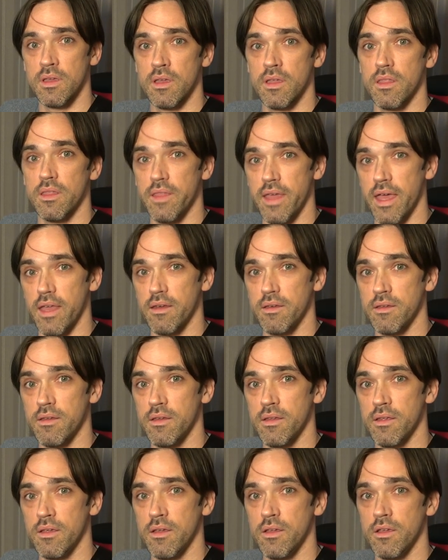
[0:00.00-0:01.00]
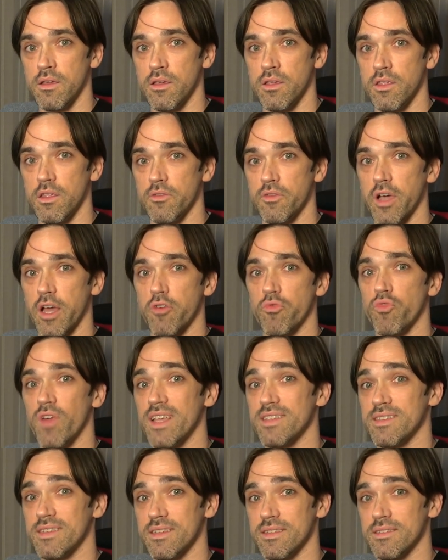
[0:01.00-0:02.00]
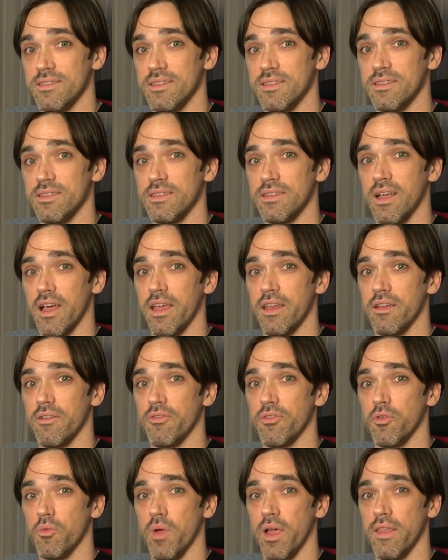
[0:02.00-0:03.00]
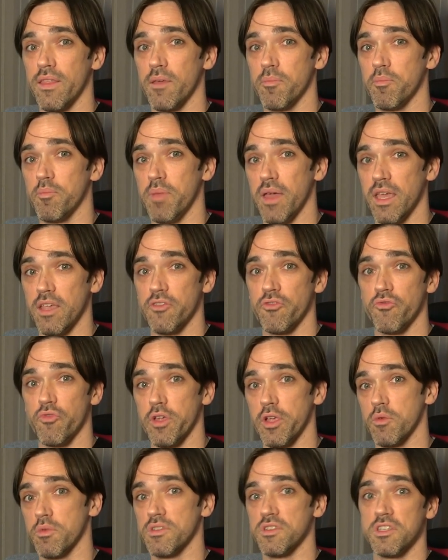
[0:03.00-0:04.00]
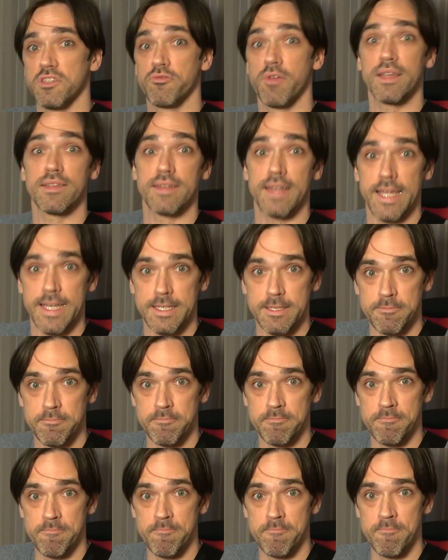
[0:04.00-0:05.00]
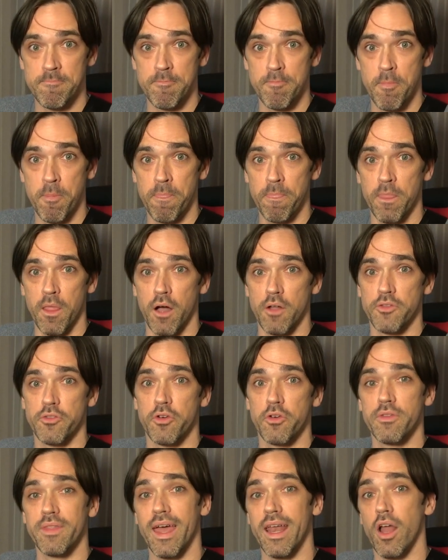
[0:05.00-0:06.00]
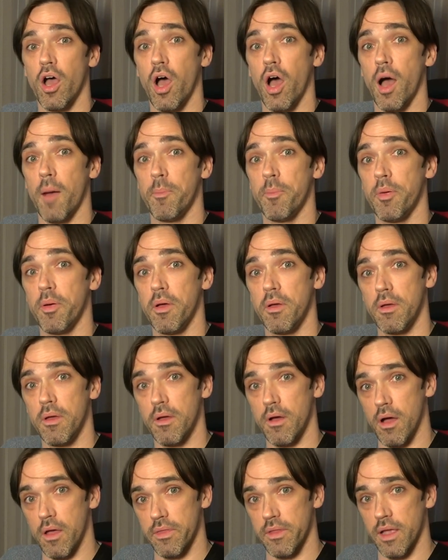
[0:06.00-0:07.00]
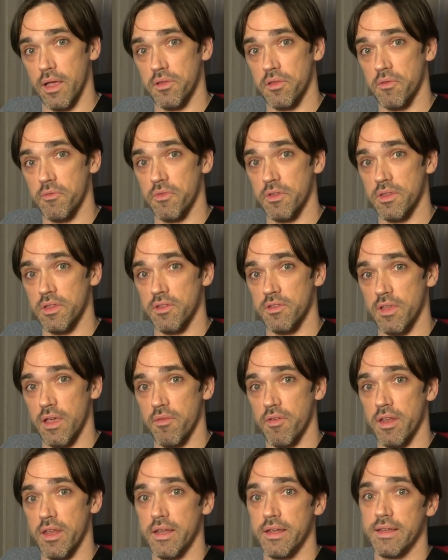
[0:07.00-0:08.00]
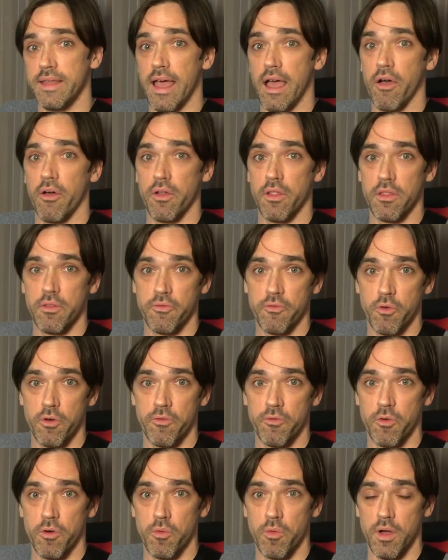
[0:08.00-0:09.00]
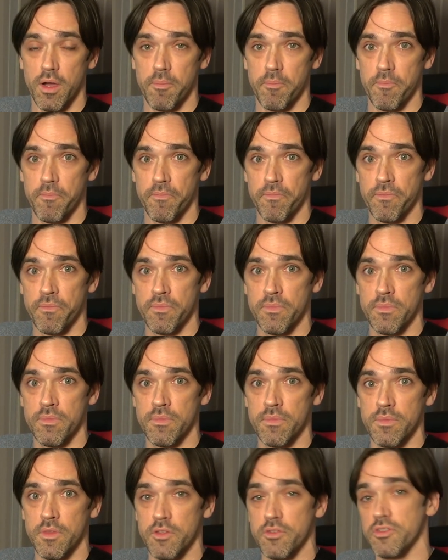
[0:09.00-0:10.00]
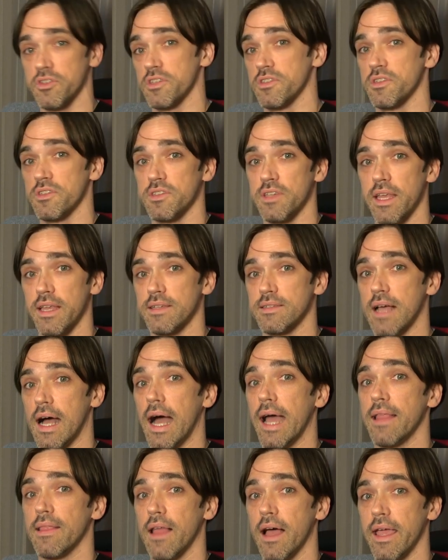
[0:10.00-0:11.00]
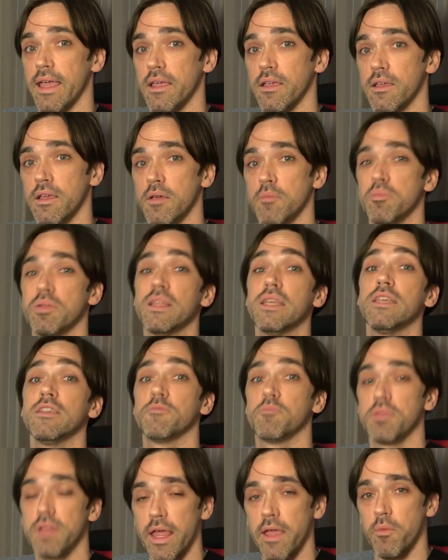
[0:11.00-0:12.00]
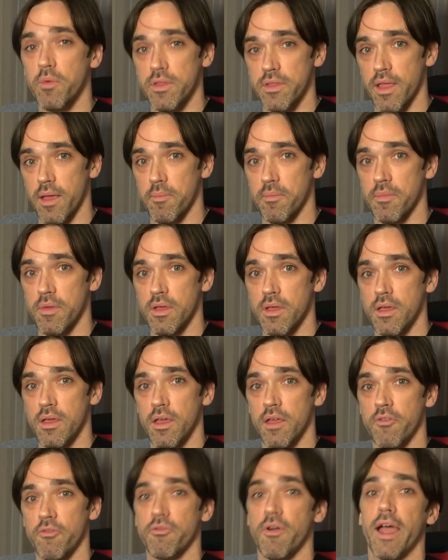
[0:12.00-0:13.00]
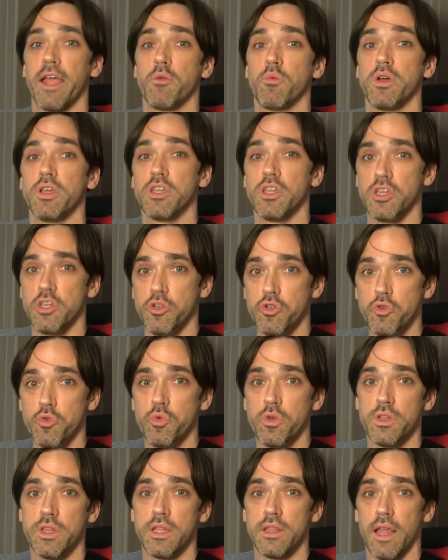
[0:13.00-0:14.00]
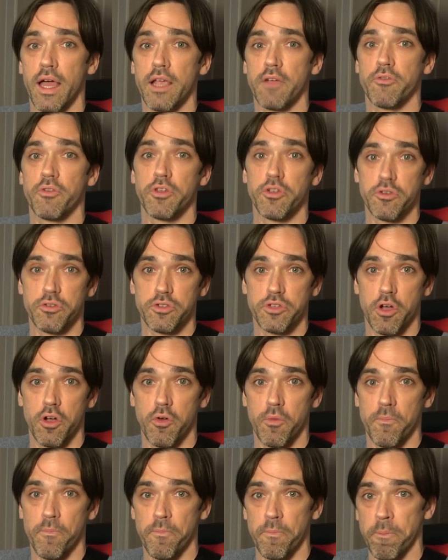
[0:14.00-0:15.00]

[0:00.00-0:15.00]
Then you've got a resonance. This is kind of the way that bass frequencies resonate. I'll turn that up on the SM57 and down on the 441. These are just the settings I like. Please play with them and find what you really like for your tone.